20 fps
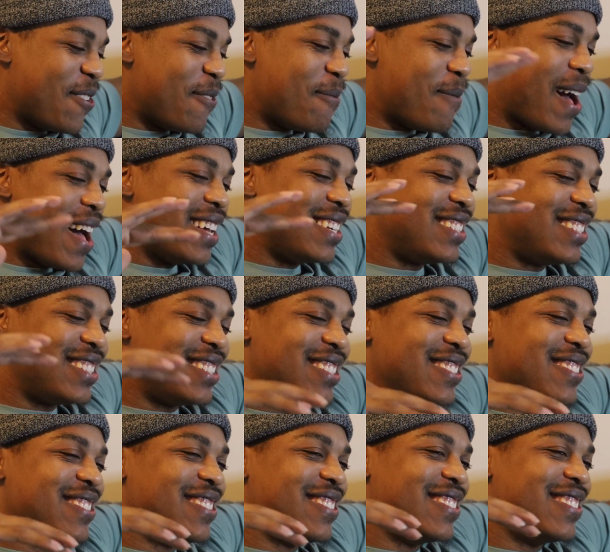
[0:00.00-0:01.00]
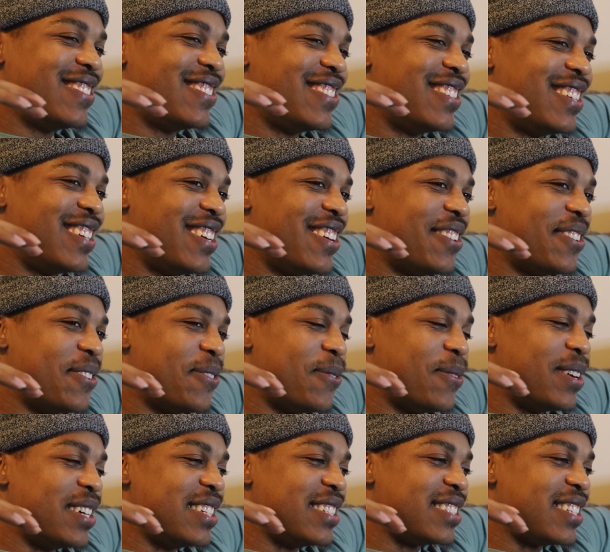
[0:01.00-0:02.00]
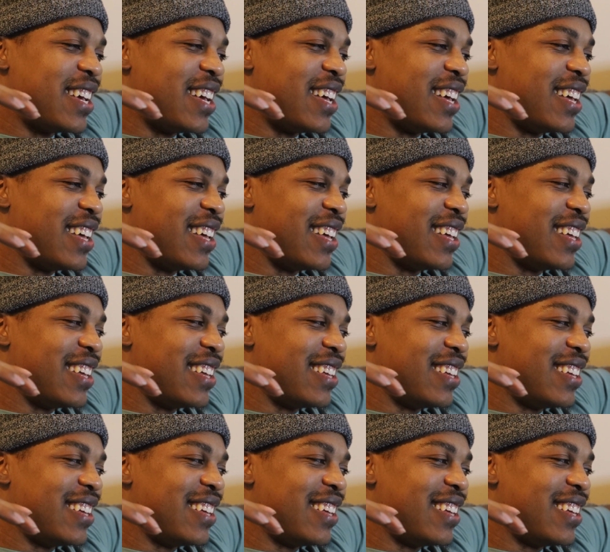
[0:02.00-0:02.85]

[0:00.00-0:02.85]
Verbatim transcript: my general was I